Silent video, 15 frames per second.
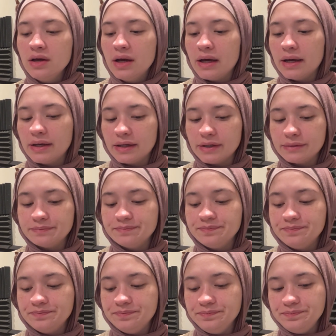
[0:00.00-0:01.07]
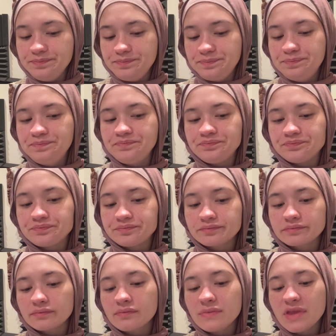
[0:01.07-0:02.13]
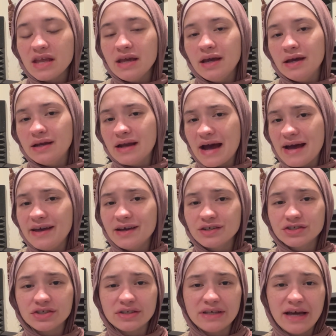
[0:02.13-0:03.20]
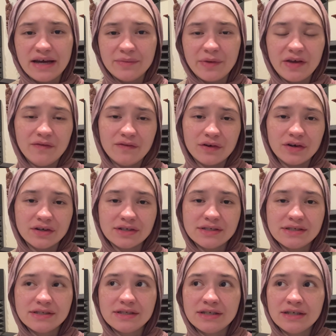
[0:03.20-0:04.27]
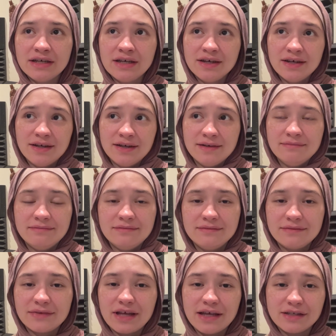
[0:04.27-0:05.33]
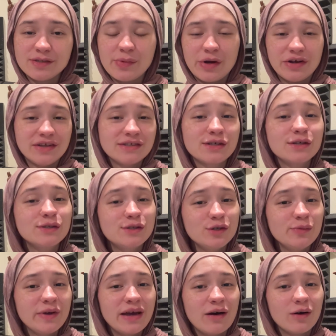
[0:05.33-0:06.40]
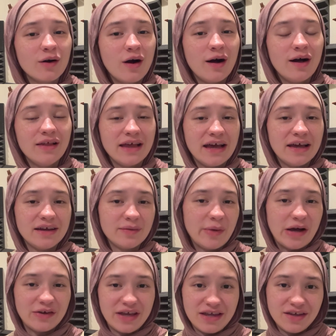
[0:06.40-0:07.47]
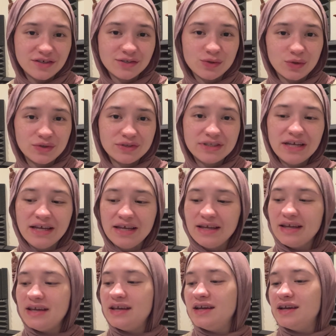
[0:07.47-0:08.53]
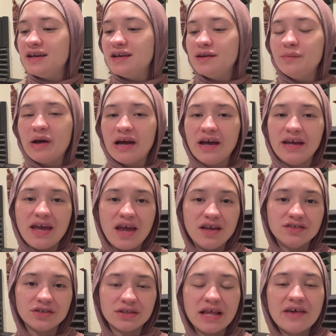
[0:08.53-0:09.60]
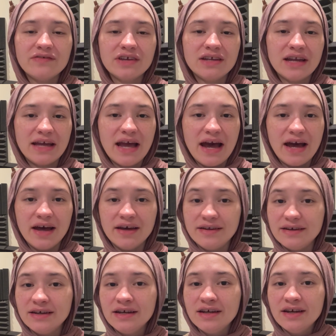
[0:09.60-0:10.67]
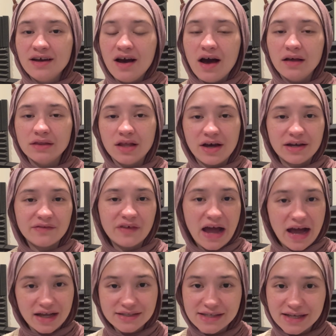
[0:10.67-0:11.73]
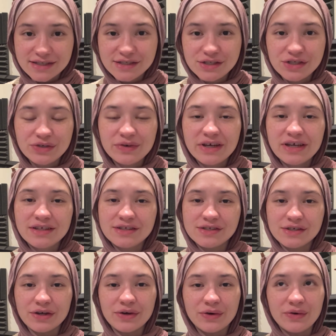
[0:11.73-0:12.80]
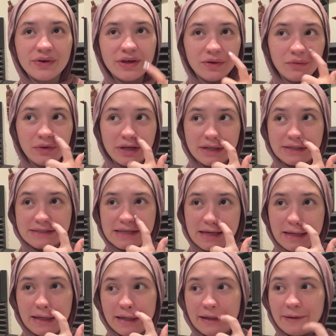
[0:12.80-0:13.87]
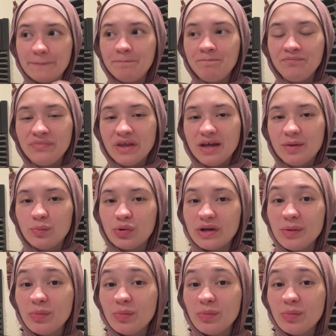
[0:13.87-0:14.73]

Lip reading: And I actually had my first experience consuming alcohol at about 8 years old, and by age 11 I had a lot of access to it, so it was a pretty